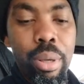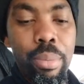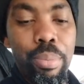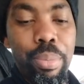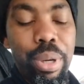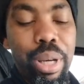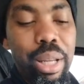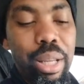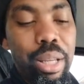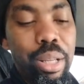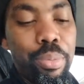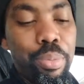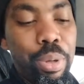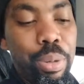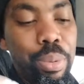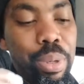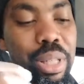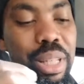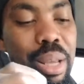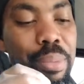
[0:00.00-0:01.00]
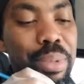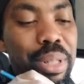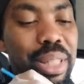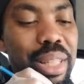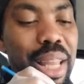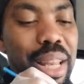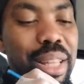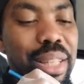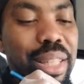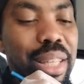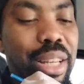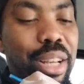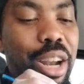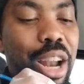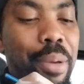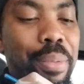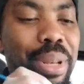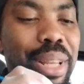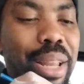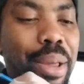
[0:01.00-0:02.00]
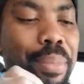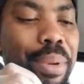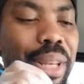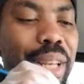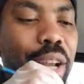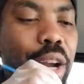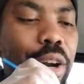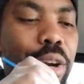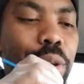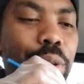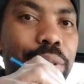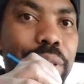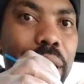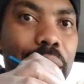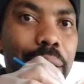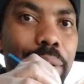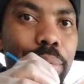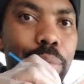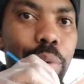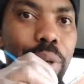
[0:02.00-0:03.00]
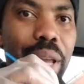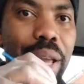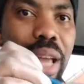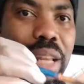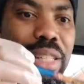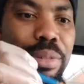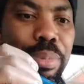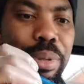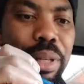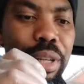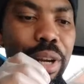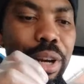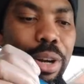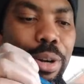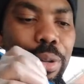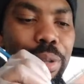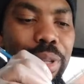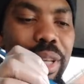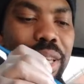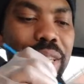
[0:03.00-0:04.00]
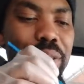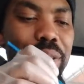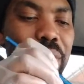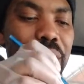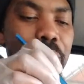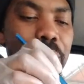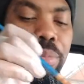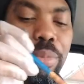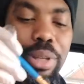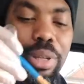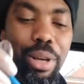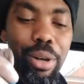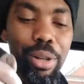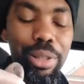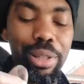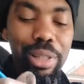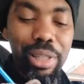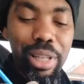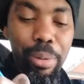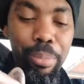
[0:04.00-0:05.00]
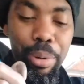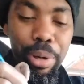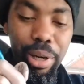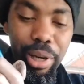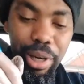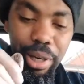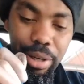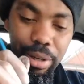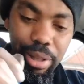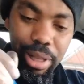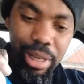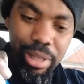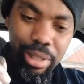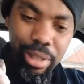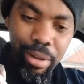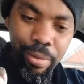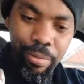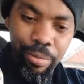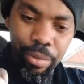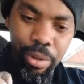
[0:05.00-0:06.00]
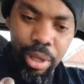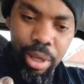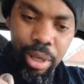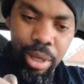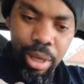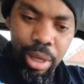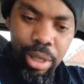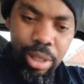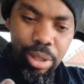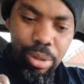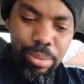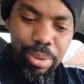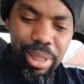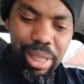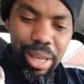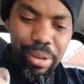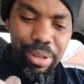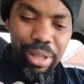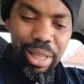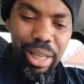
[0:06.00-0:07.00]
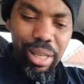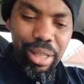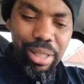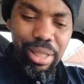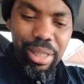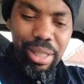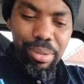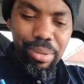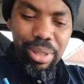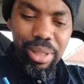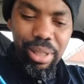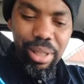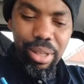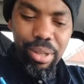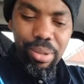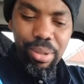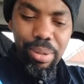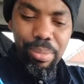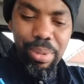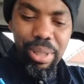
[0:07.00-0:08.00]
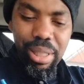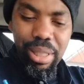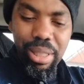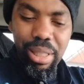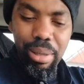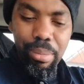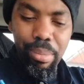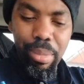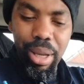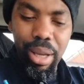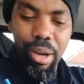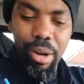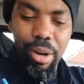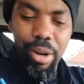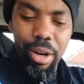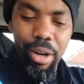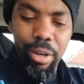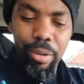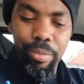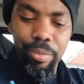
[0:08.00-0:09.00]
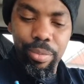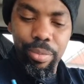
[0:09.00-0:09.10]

but pretty much I'm just kind of sitting in the car. I've been in the car all day. Okay, I just been in the car all day because we have the alternate side parking and all that stuff. So I'm just have to like I just you know, let me just sit in my car